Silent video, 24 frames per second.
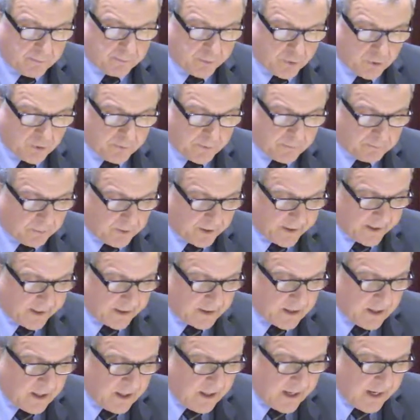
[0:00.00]
improvement plan
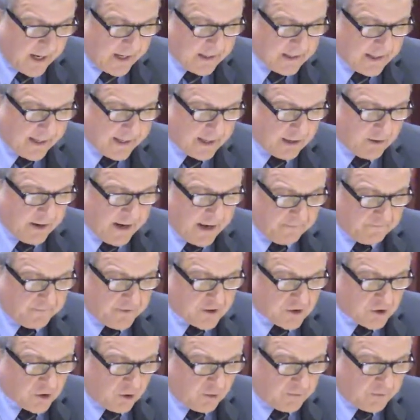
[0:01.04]
and that our
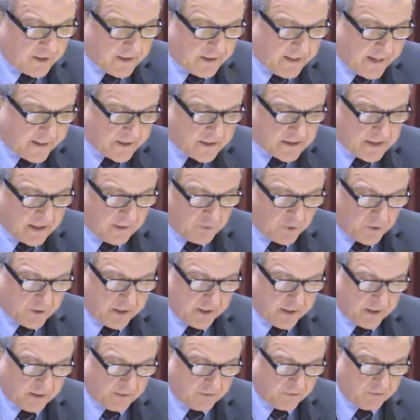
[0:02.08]
efforts over the next several
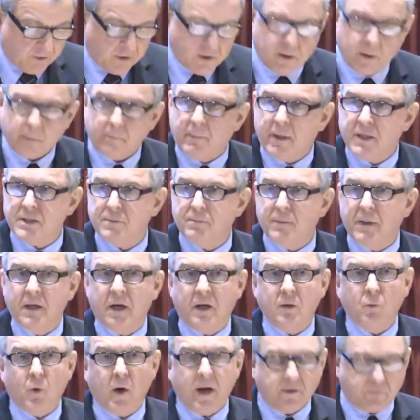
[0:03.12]
years must be
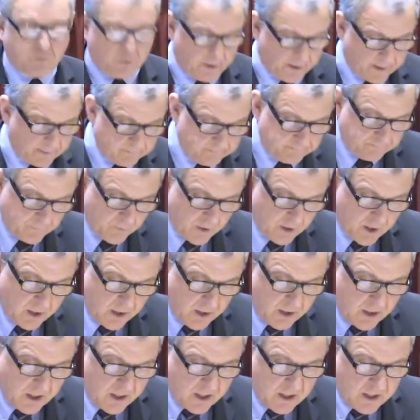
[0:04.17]
unwavering.
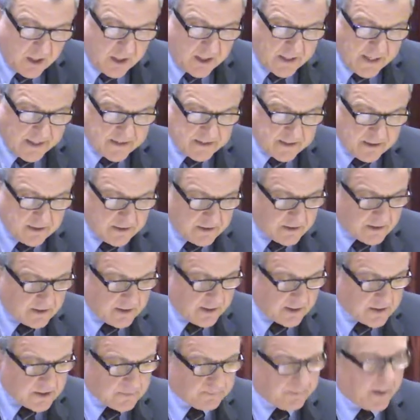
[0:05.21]
In essence,
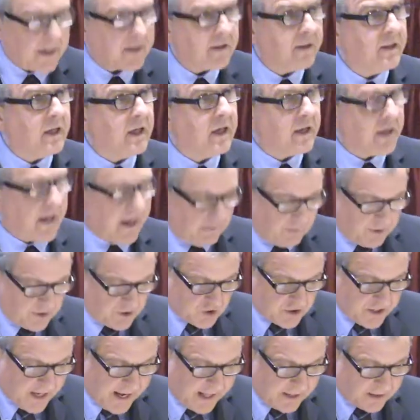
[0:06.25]
in spite of the inherent
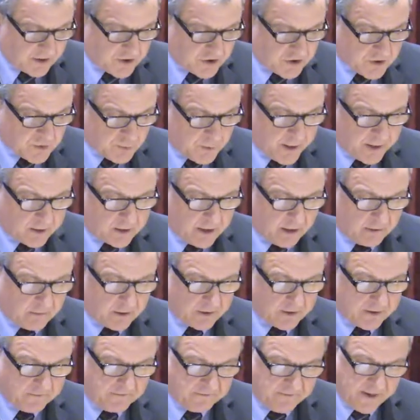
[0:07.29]
challenges we are
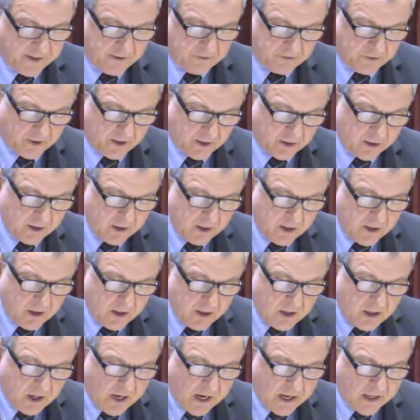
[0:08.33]
currently facing,
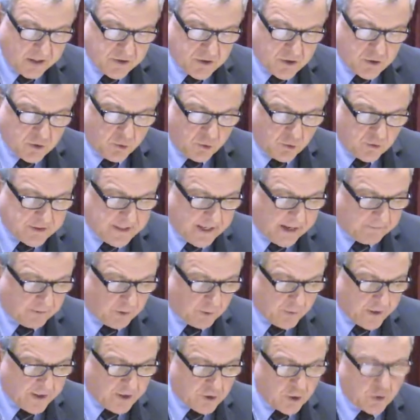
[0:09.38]
our schools have
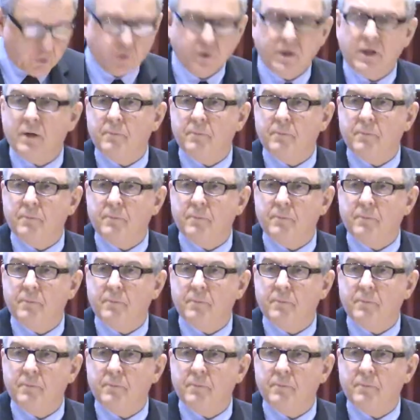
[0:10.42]
a renewed